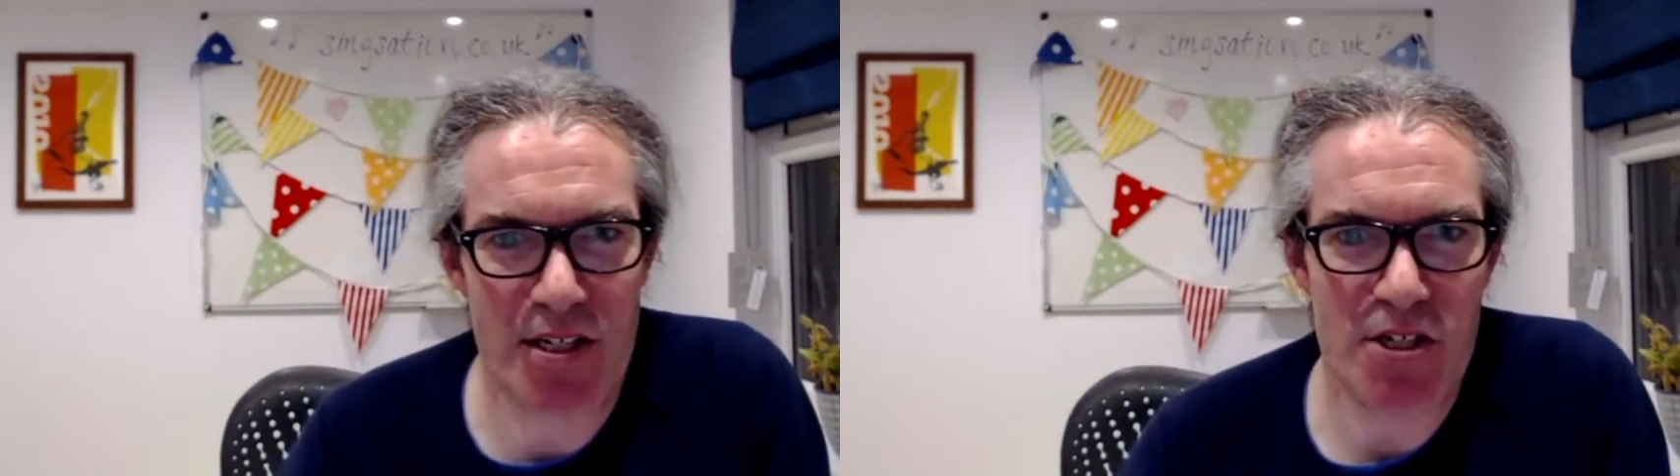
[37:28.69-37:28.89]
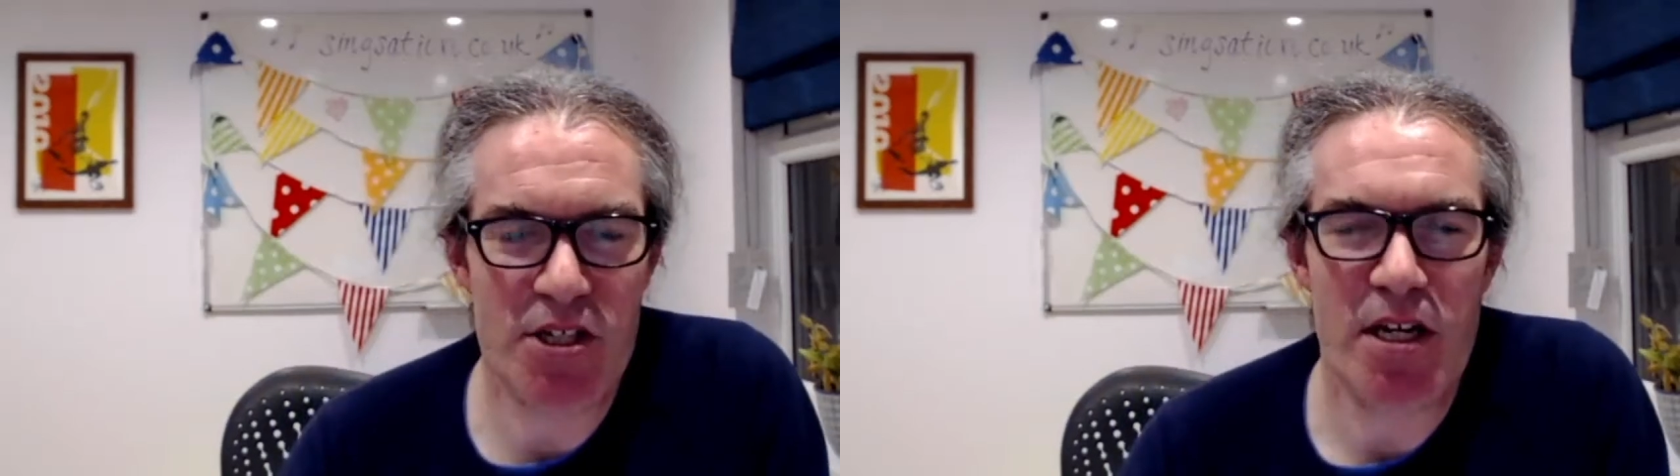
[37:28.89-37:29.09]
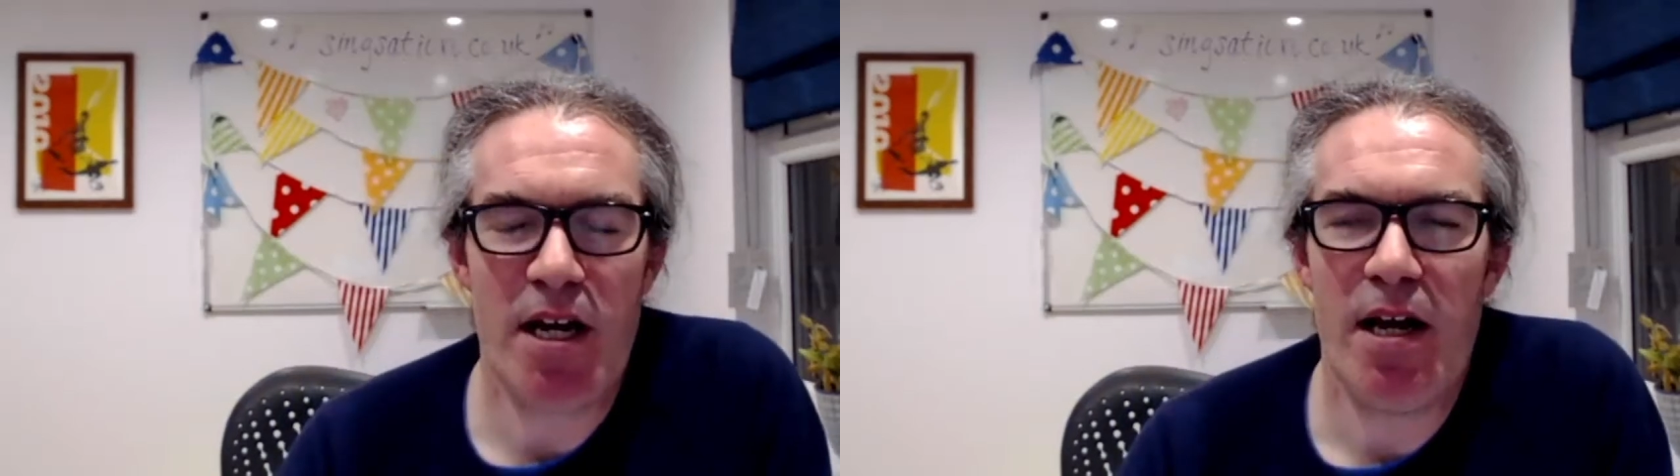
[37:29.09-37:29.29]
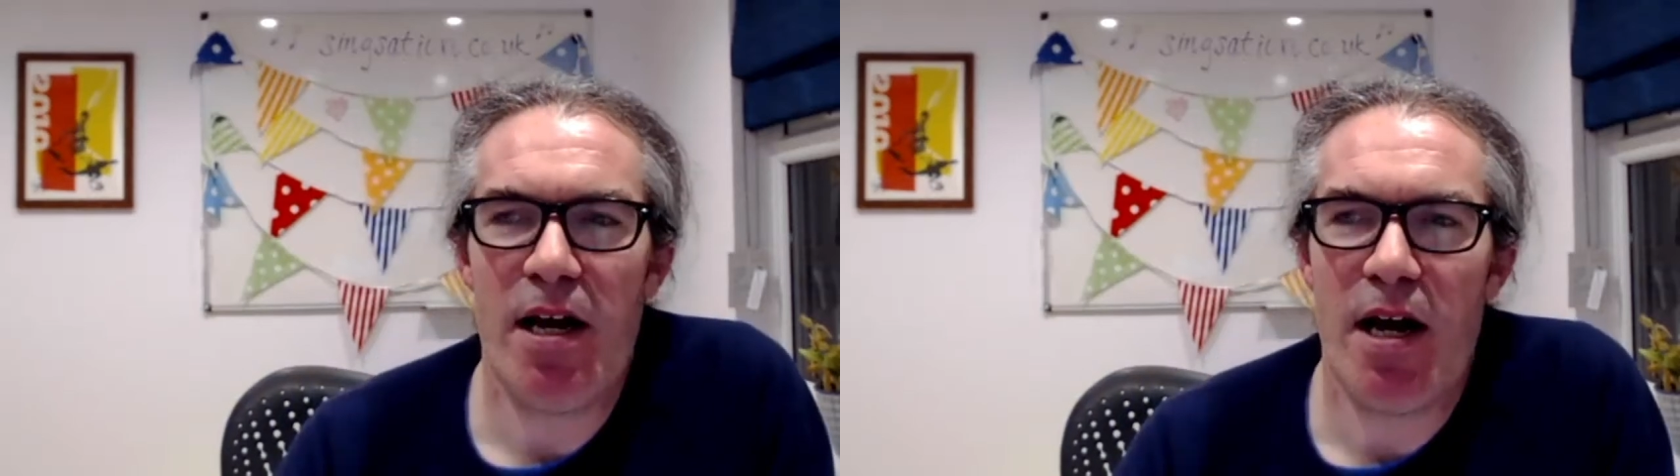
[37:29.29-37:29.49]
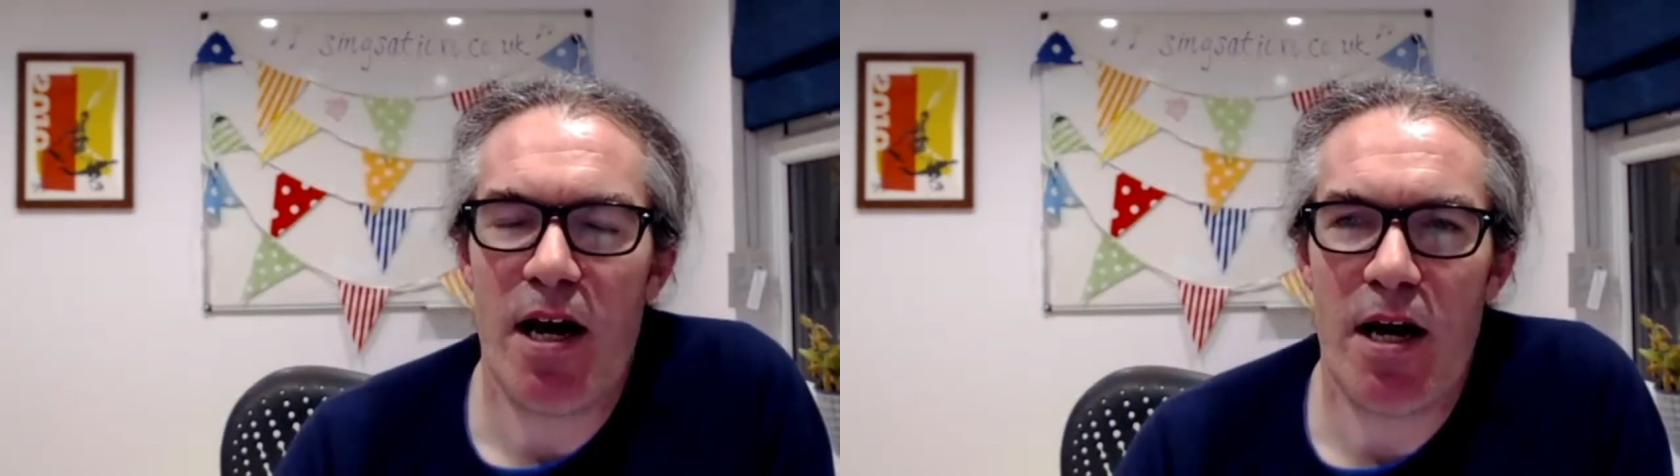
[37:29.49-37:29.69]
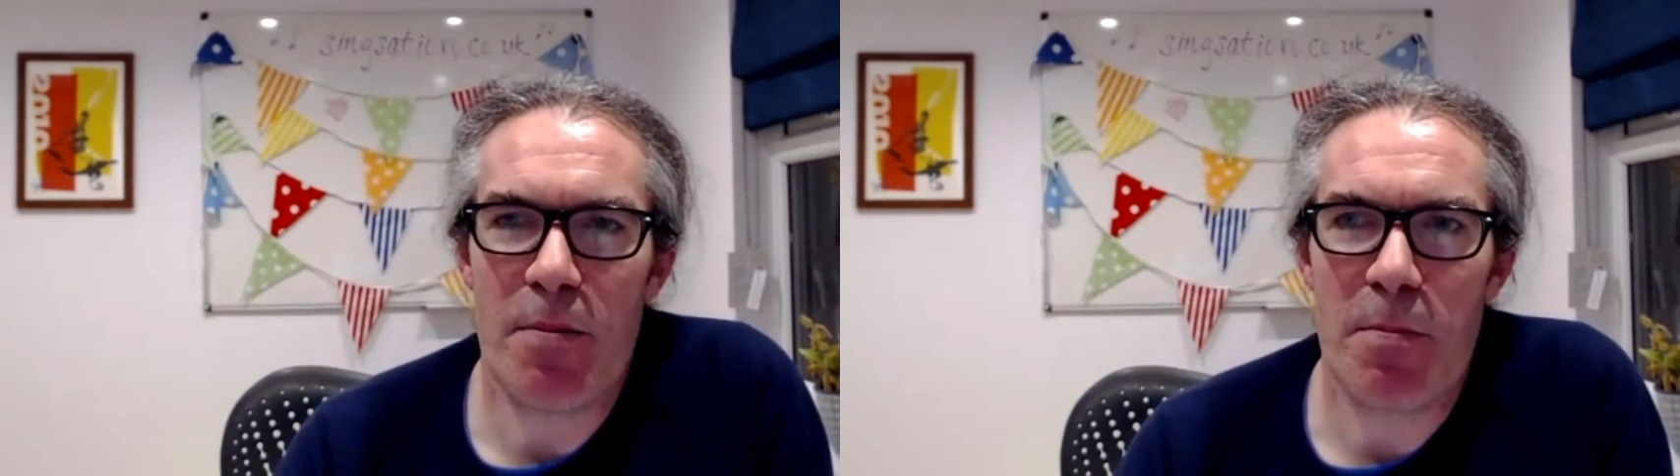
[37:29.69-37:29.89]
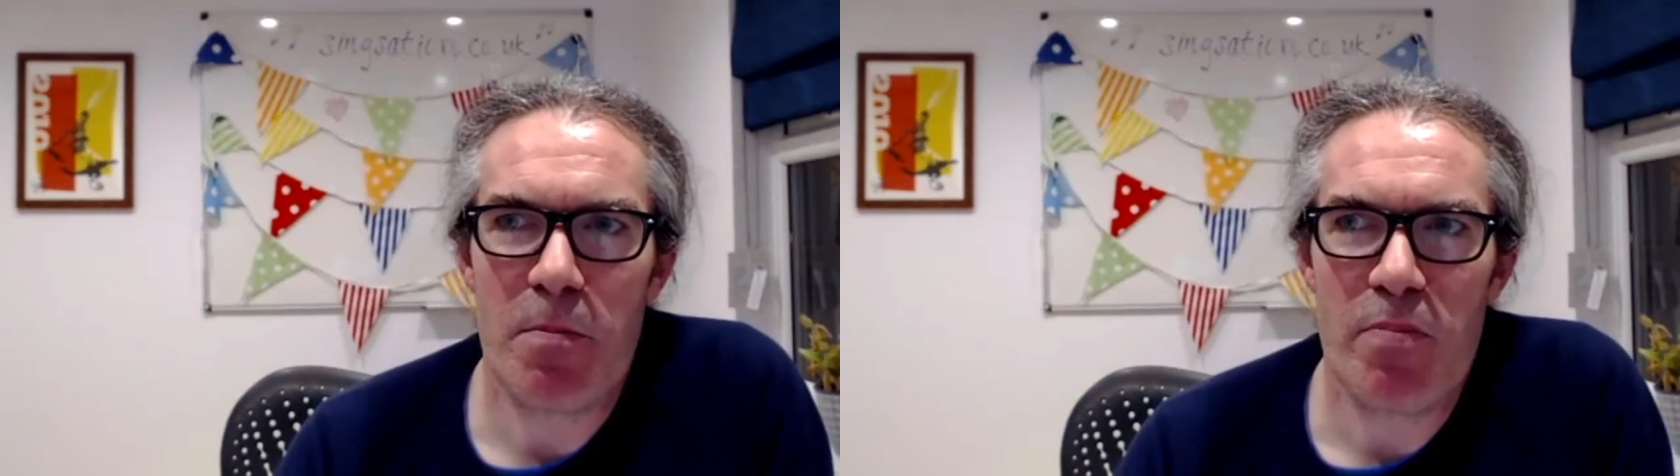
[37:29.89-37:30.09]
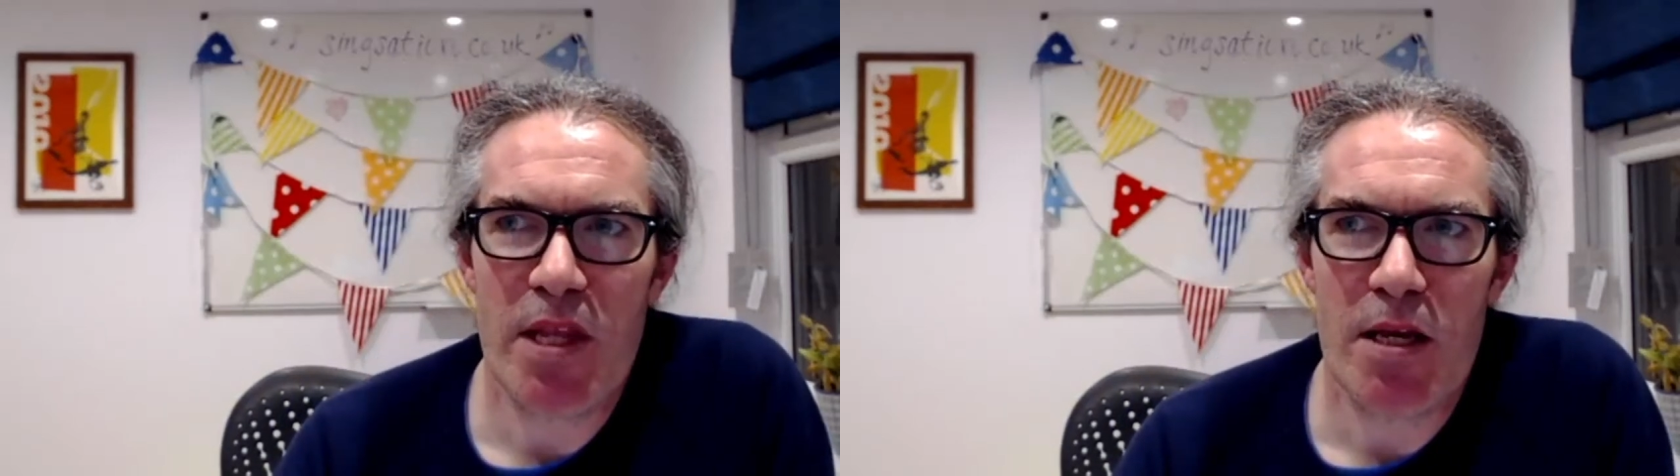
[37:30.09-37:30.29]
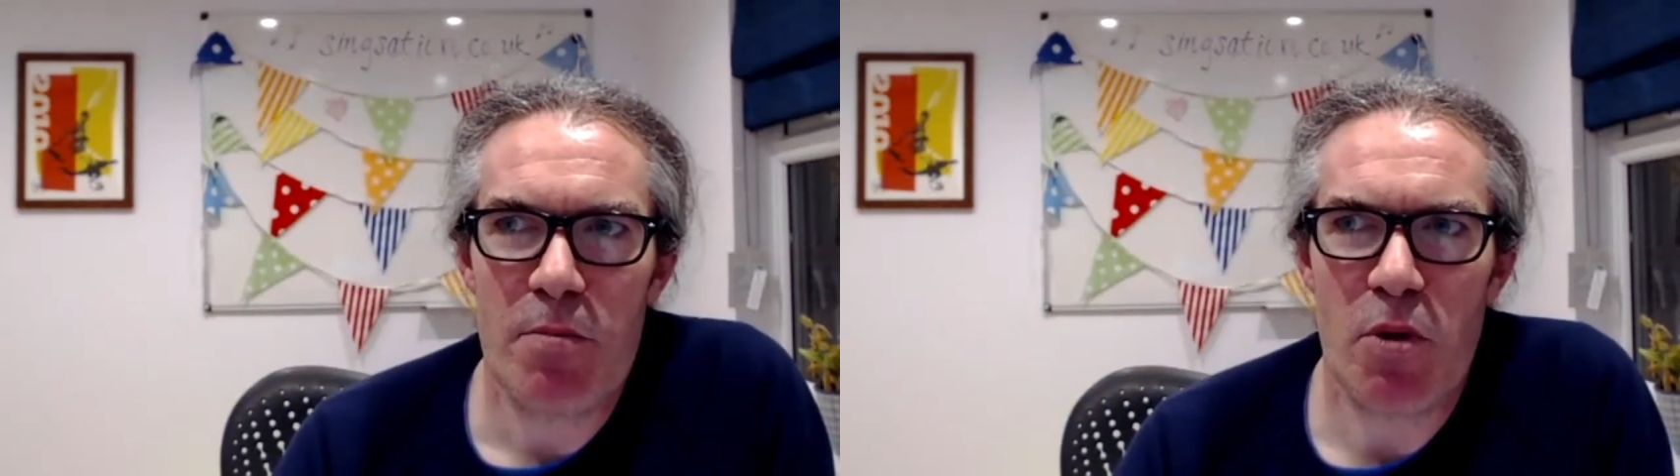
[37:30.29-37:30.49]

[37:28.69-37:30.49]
change, but